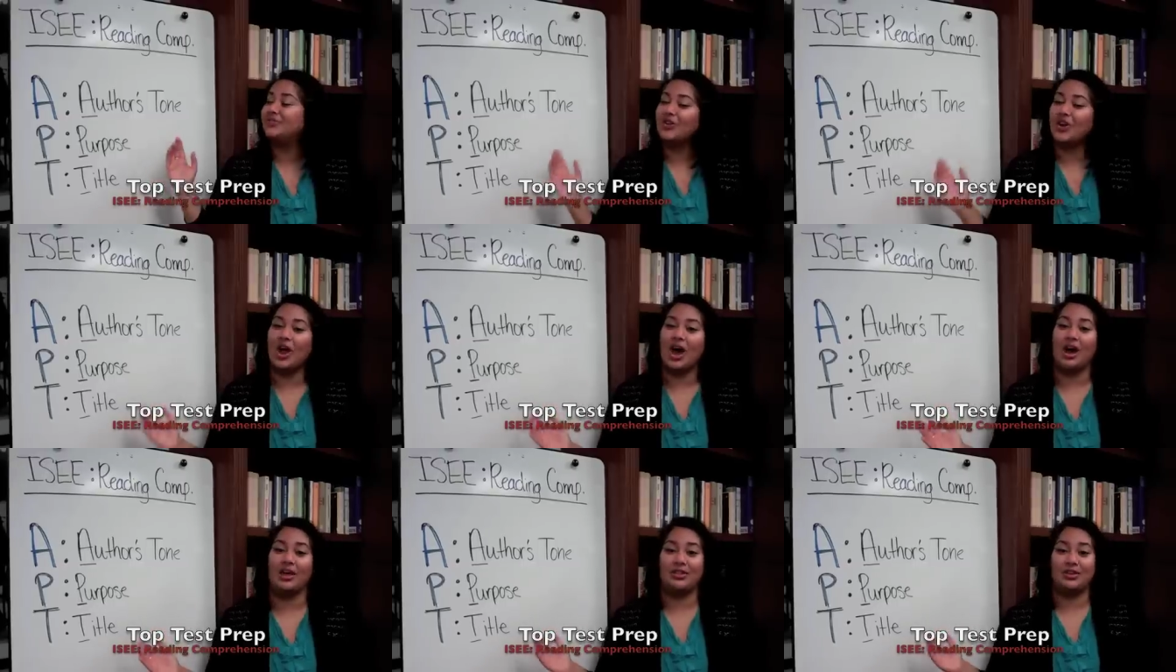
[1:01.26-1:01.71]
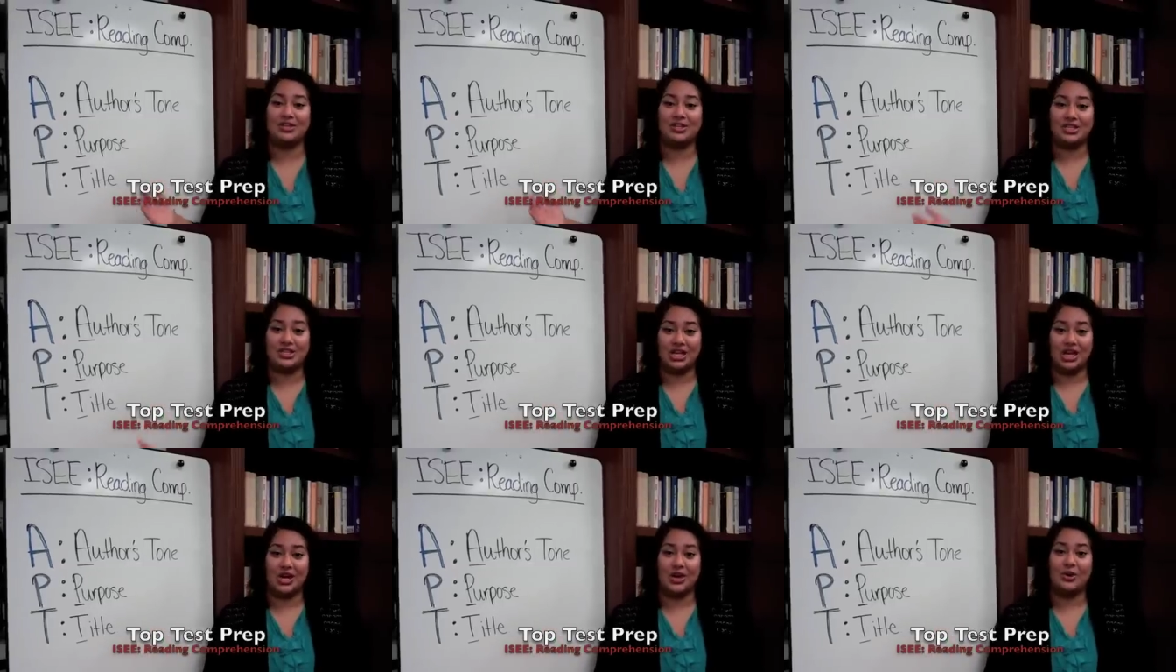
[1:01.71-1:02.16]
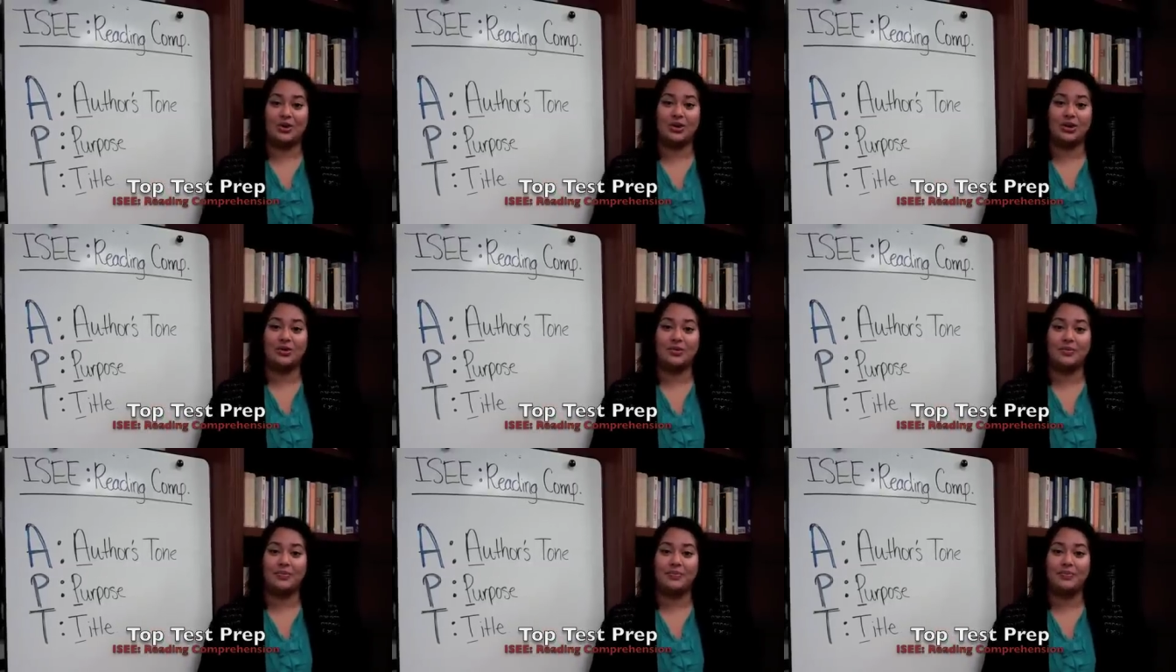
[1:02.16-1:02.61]
for author's tone.
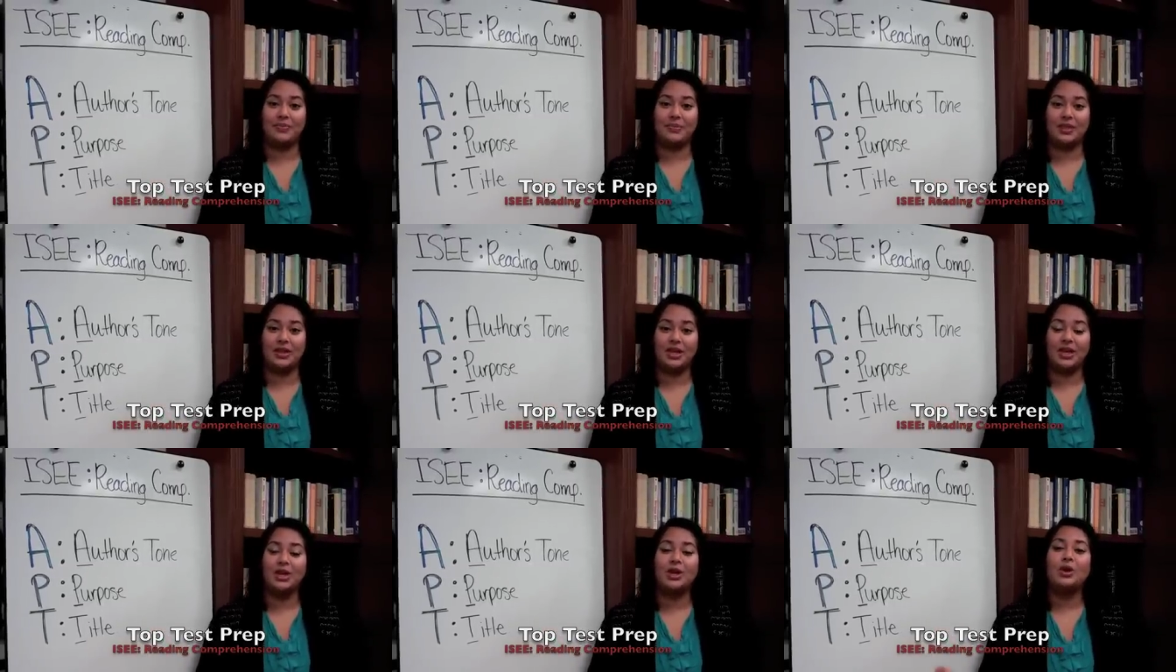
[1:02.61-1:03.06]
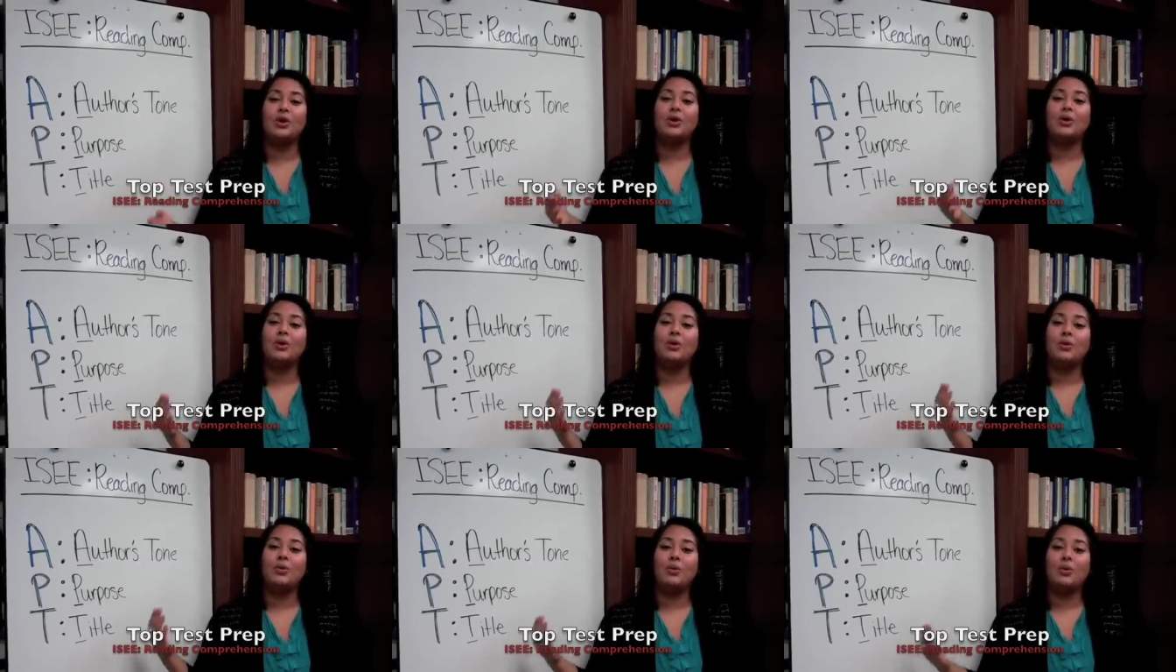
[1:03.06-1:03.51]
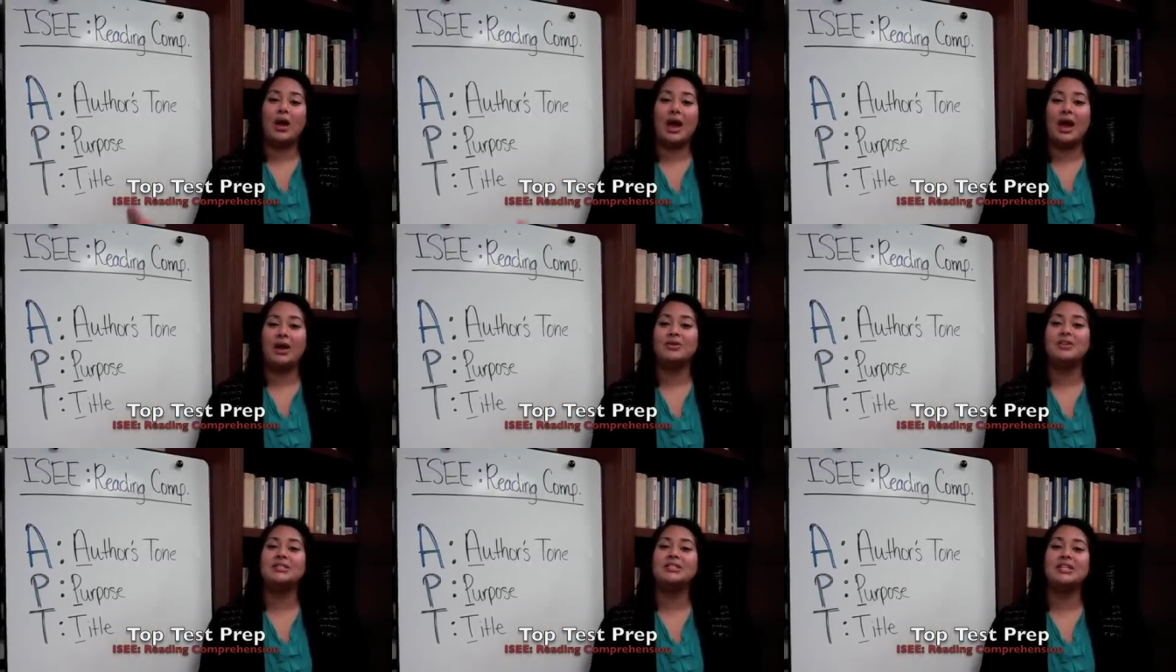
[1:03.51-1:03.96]

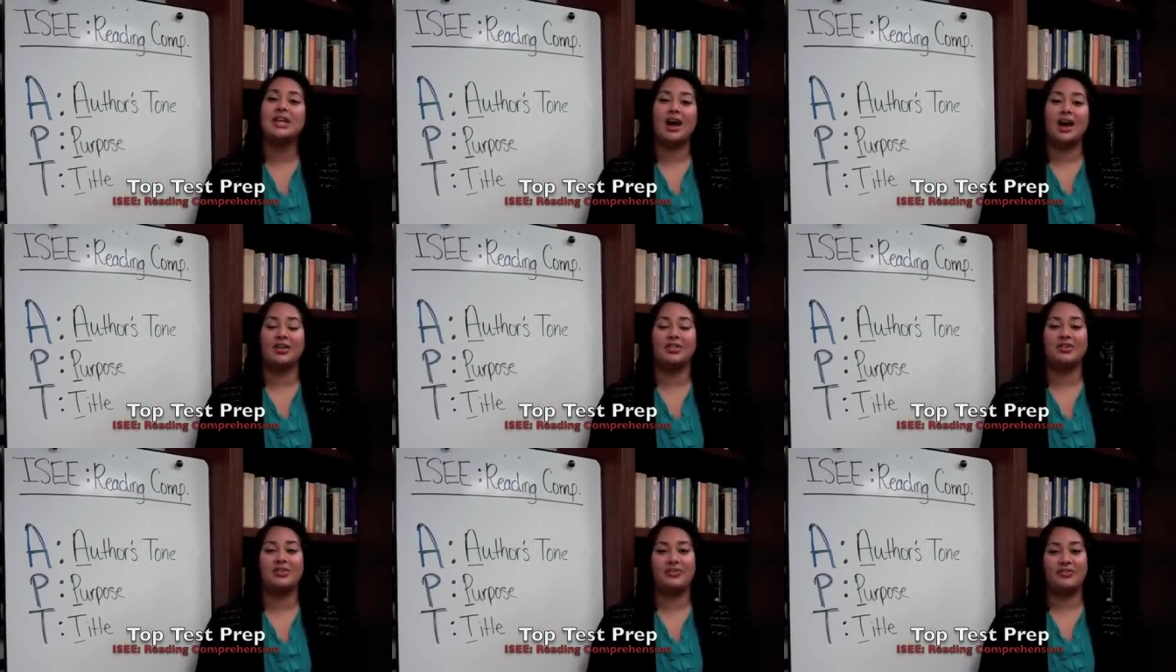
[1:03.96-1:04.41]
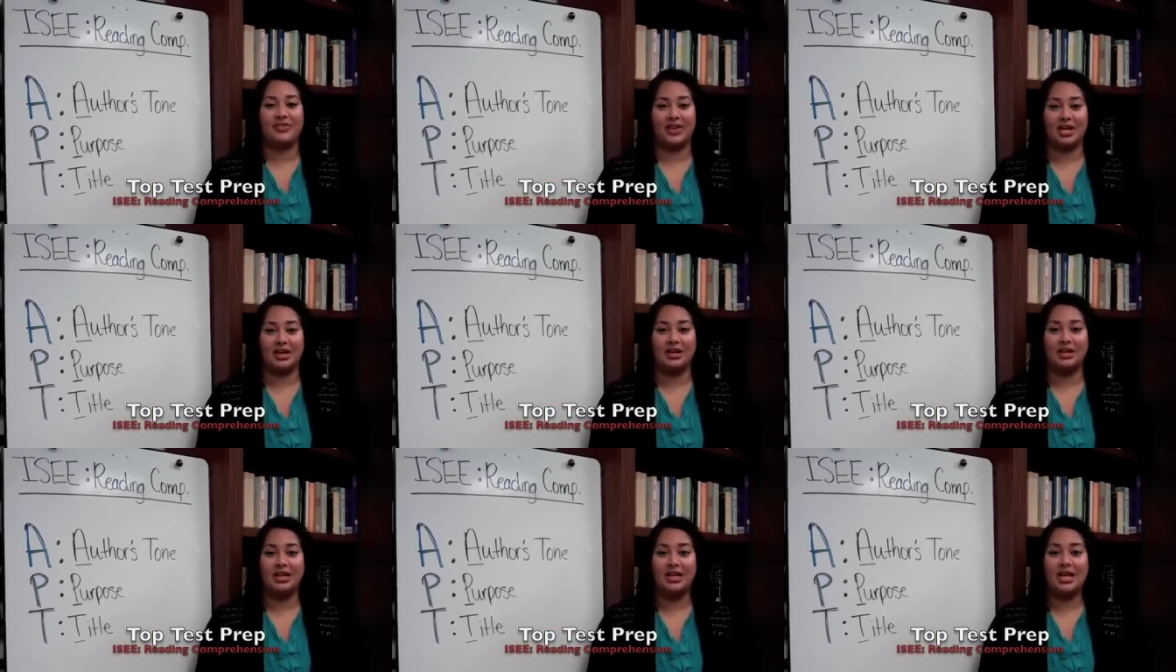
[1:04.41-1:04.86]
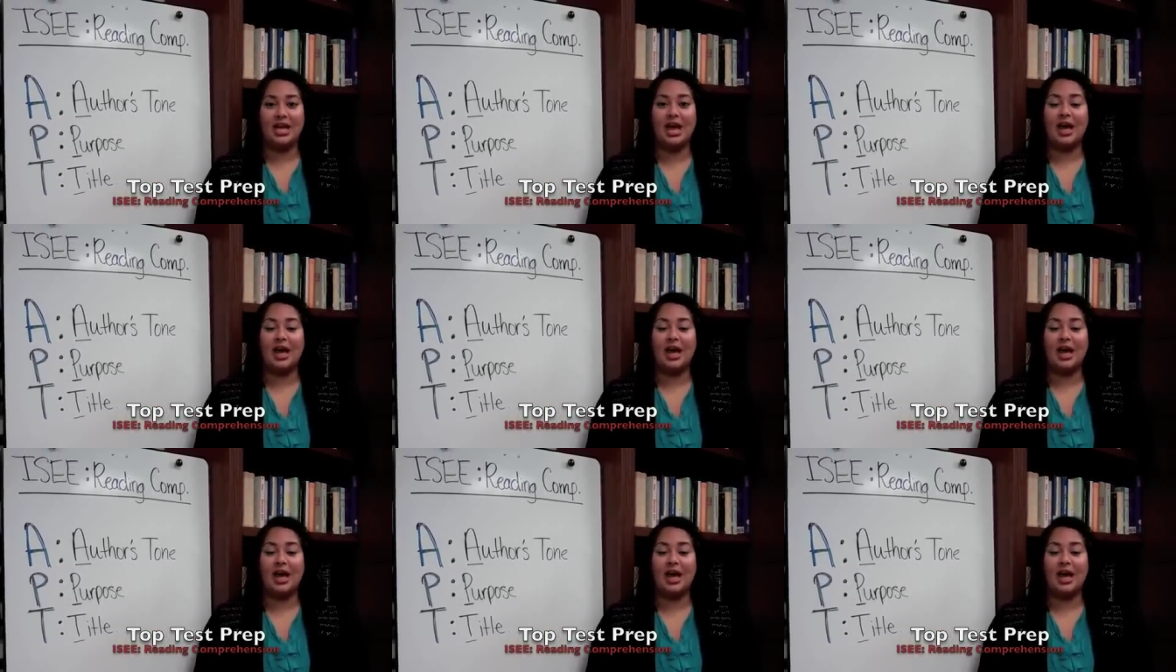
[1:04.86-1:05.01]
How does the author feel